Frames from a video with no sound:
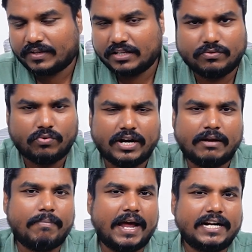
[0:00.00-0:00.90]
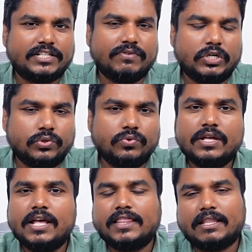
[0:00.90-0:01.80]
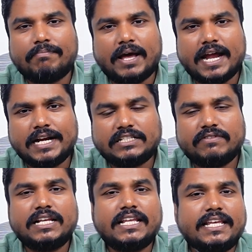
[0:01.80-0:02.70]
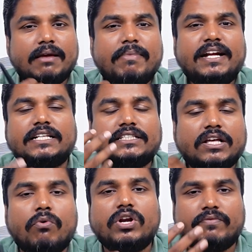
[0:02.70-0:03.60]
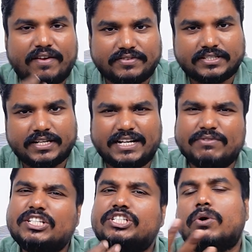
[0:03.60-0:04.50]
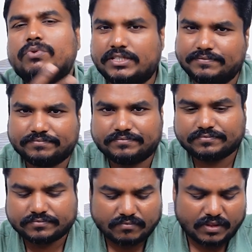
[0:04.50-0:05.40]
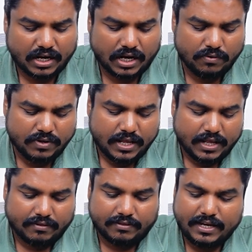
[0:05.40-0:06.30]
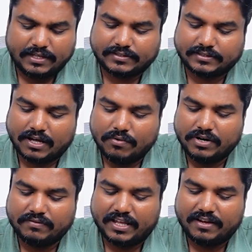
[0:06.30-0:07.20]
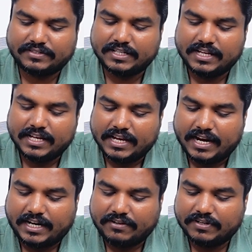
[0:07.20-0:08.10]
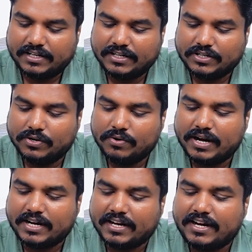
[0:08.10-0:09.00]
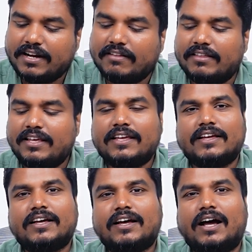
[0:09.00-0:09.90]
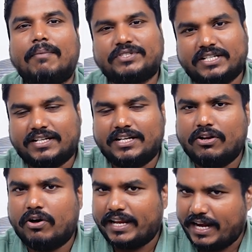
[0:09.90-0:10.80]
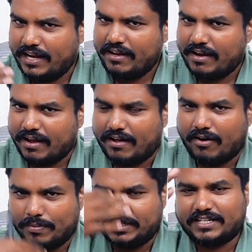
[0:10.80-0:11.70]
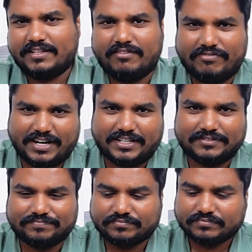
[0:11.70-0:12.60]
So what bats will do, the bats will emit sound waves. It will shout. Now these sound waves, it will go and hit the obstacle or any object in the front.